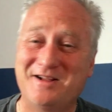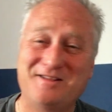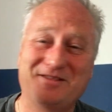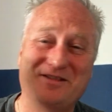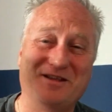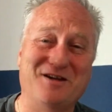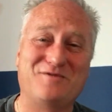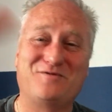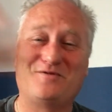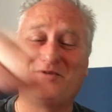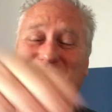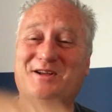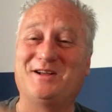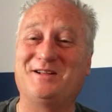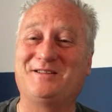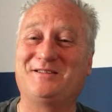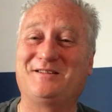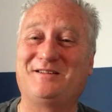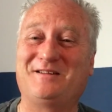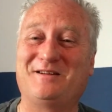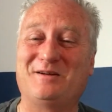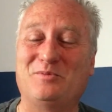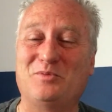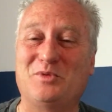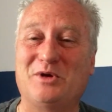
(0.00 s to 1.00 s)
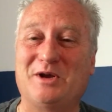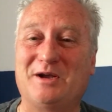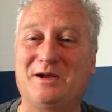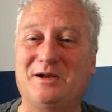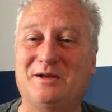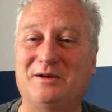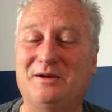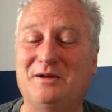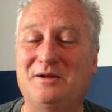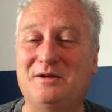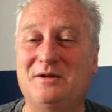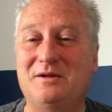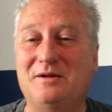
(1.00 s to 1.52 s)
Don't forget to come back,
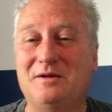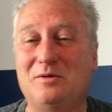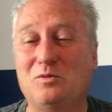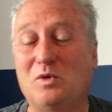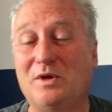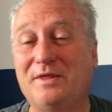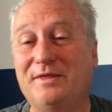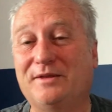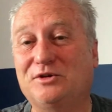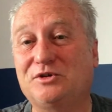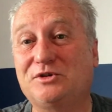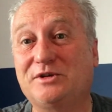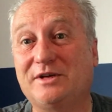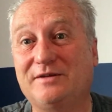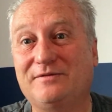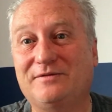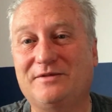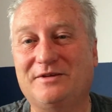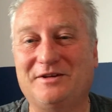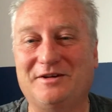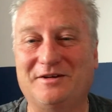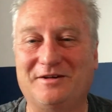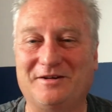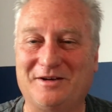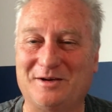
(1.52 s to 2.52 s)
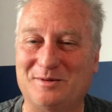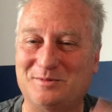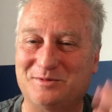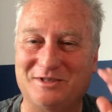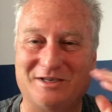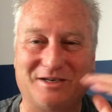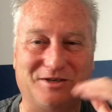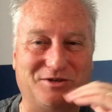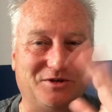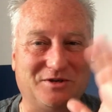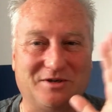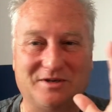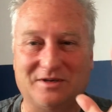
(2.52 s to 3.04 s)
and when the shed video comes
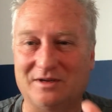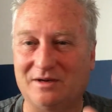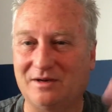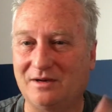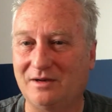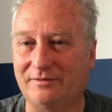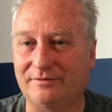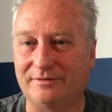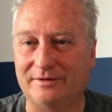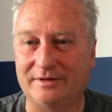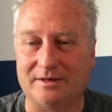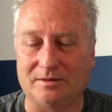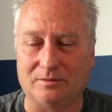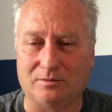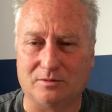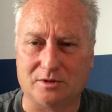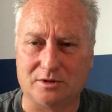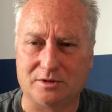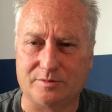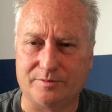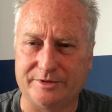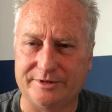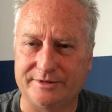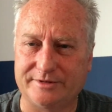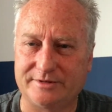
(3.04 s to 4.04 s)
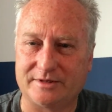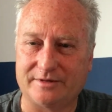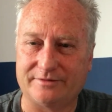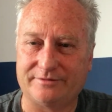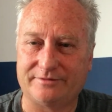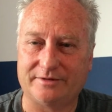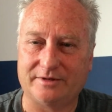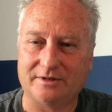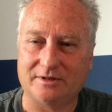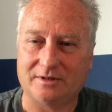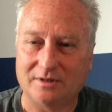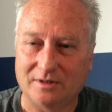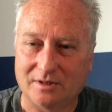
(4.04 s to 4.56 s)
out, you're going to love that. Watch me
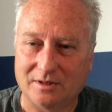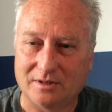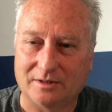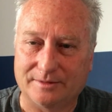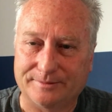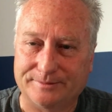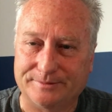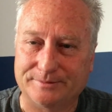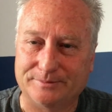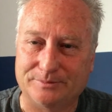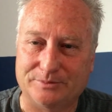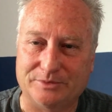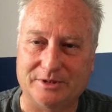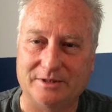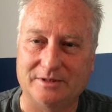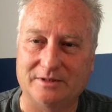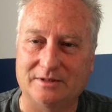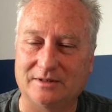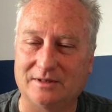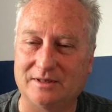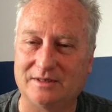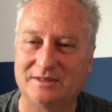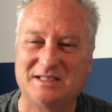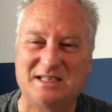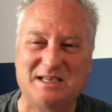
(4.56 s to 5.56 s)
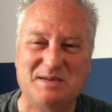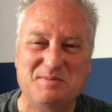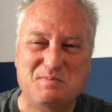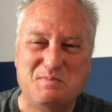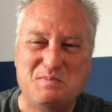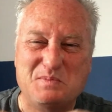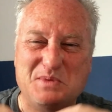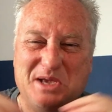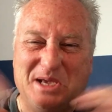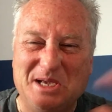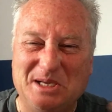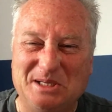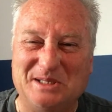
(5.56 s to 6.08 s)
suffering. Yeah, brilliant. It's in
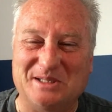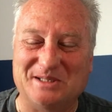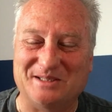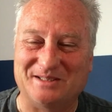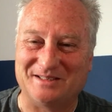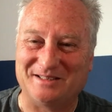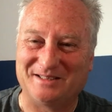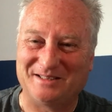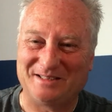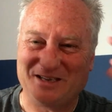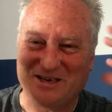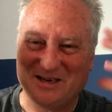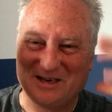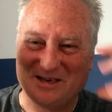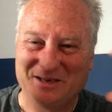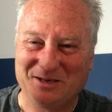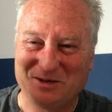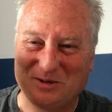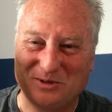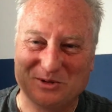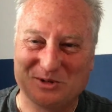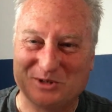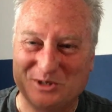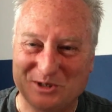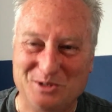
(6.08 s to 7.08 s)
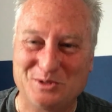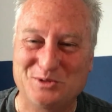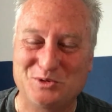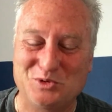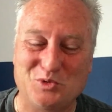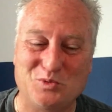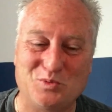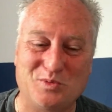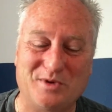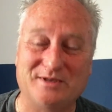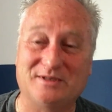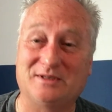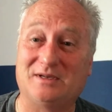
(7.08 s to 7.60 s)
pieces. It's like a little jigsaw
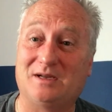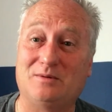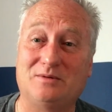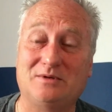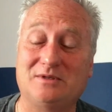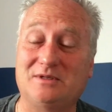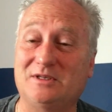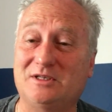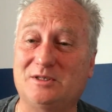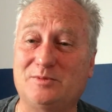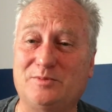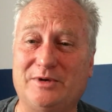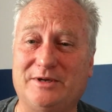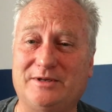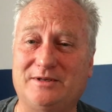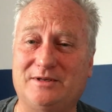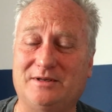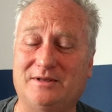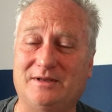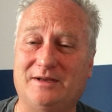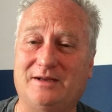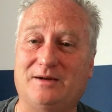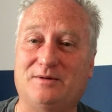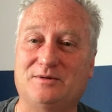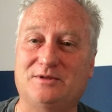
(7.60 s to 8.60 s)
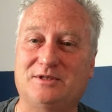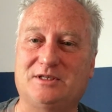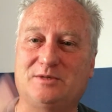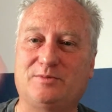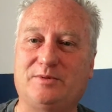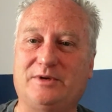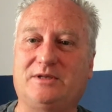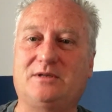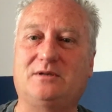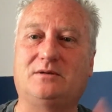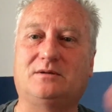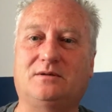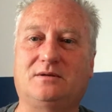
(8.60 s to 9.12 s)
puzzle. I wasn't expecting that. I was
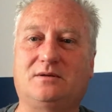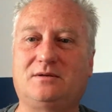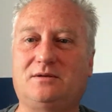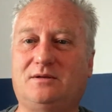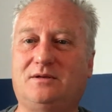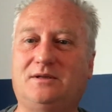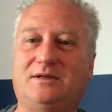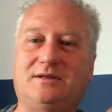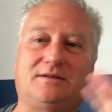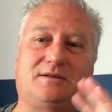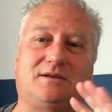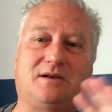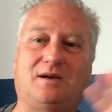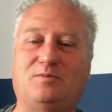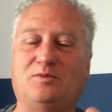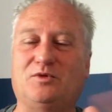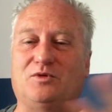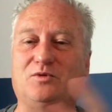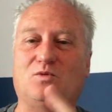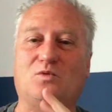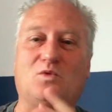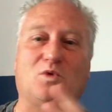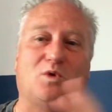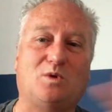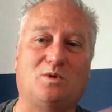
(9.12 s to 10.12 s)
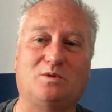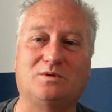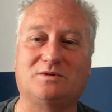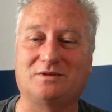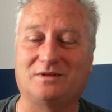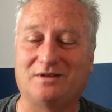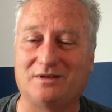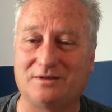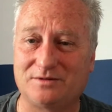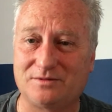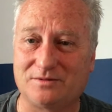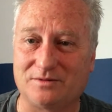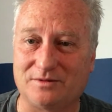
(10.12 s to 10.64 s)
expecting at least come with walls
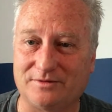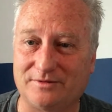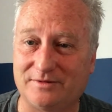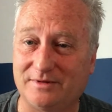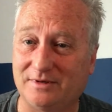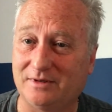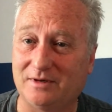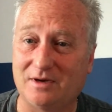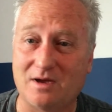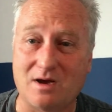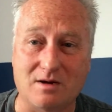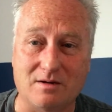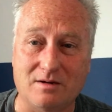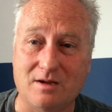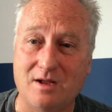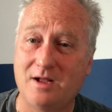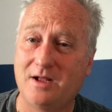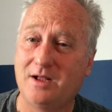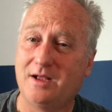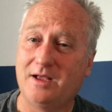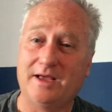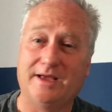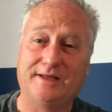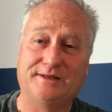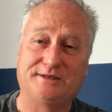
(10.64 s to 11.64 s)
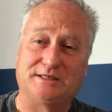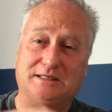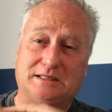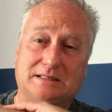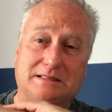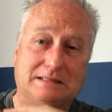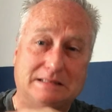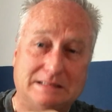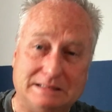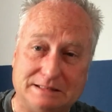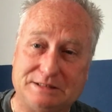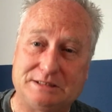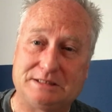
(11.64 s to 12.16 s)
and that sort of thing. No, it's
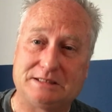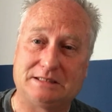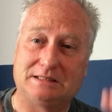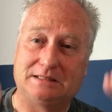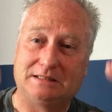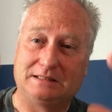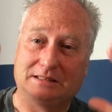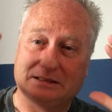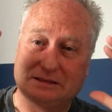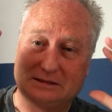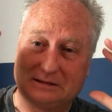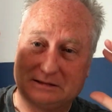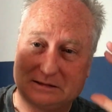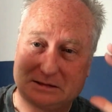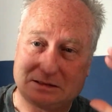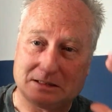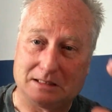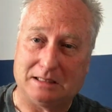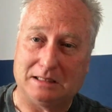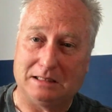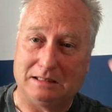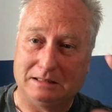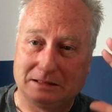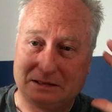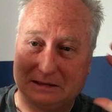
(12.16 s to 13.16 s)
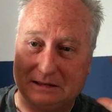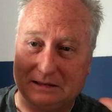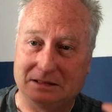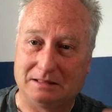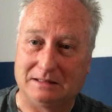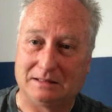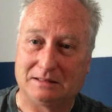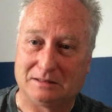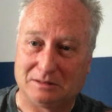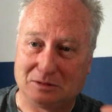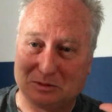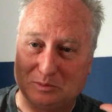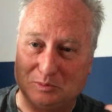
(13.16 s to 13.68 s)
literally in tiny
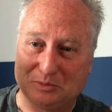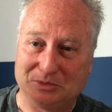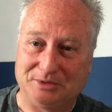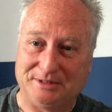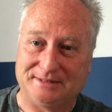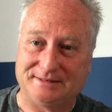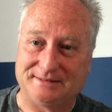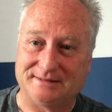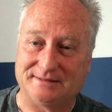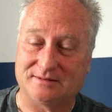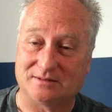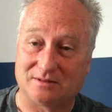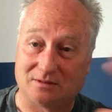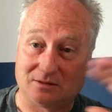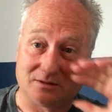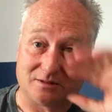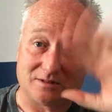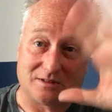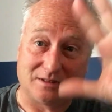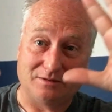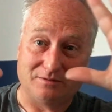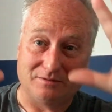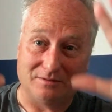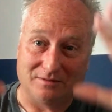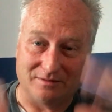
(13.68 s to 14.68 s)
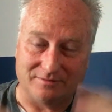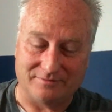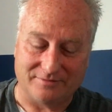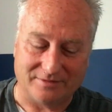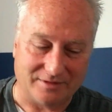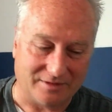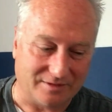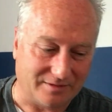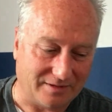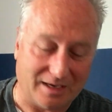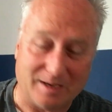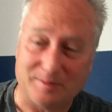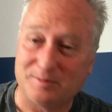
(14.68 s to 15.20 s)
little pieces. I'll show you on the
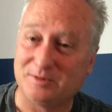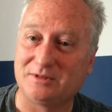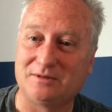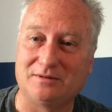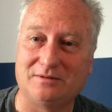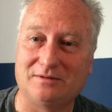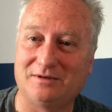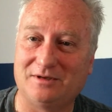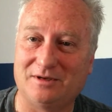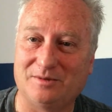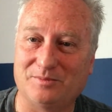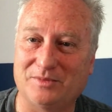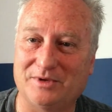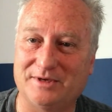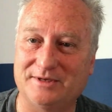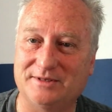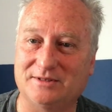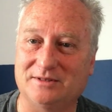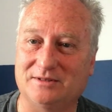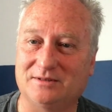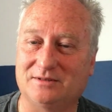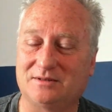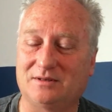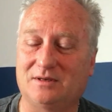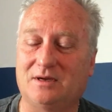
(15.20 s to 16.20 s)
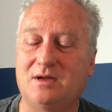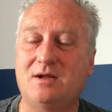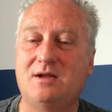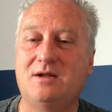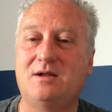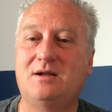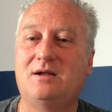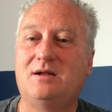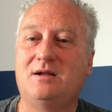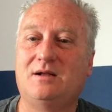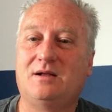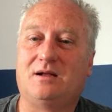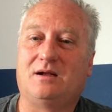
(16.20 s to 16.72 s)
video. Absolutely amazing. So
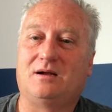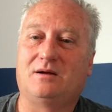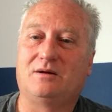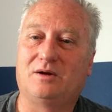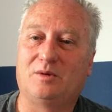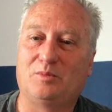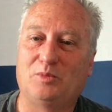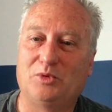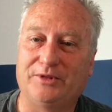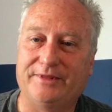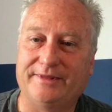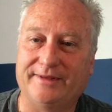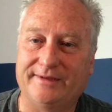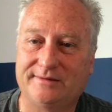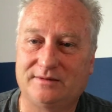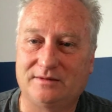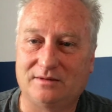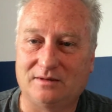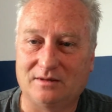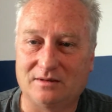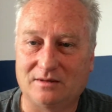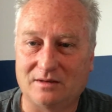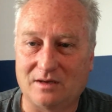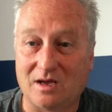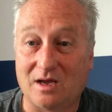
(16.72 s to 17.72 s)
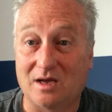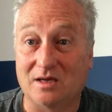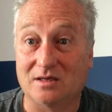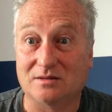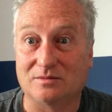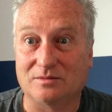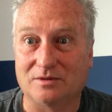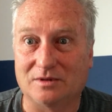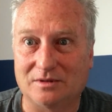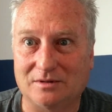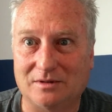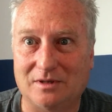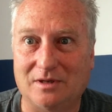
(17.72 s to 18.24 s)
I'm going to put that together
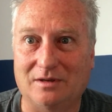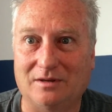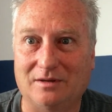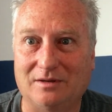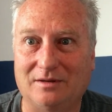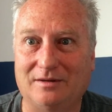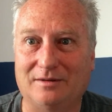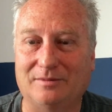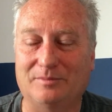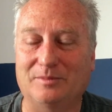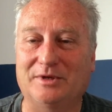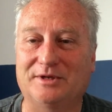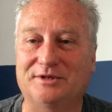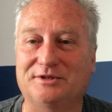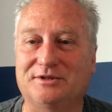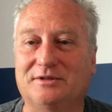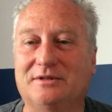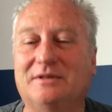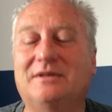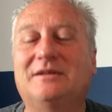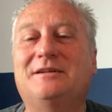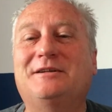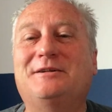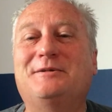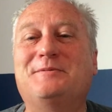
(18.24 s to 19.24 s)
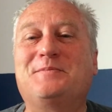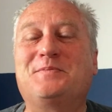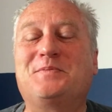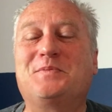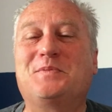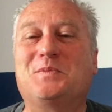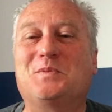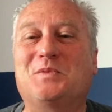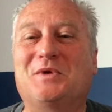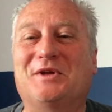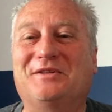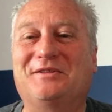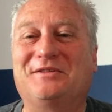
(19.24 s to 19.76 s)
as well. Imagine.
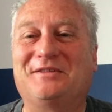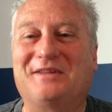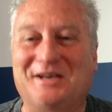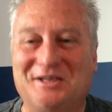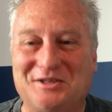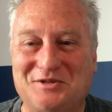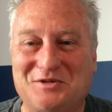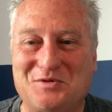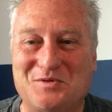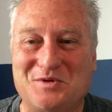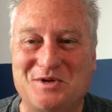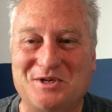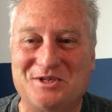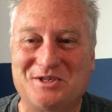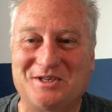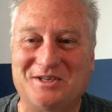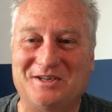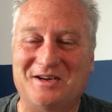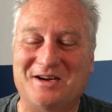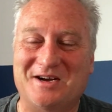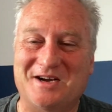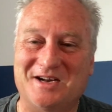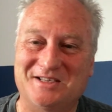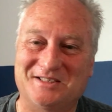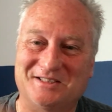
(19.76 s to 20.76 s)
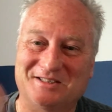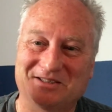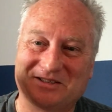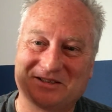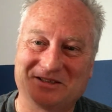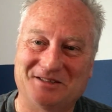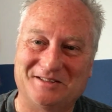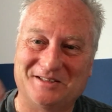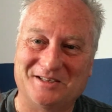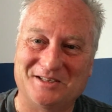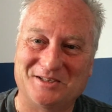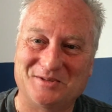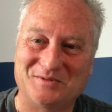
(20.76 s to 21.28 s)
But thanks for watching, guys.
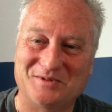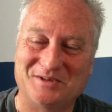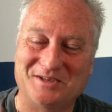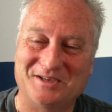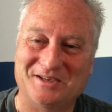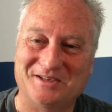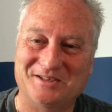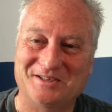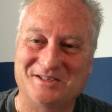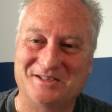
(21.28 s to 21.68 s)
Until next video.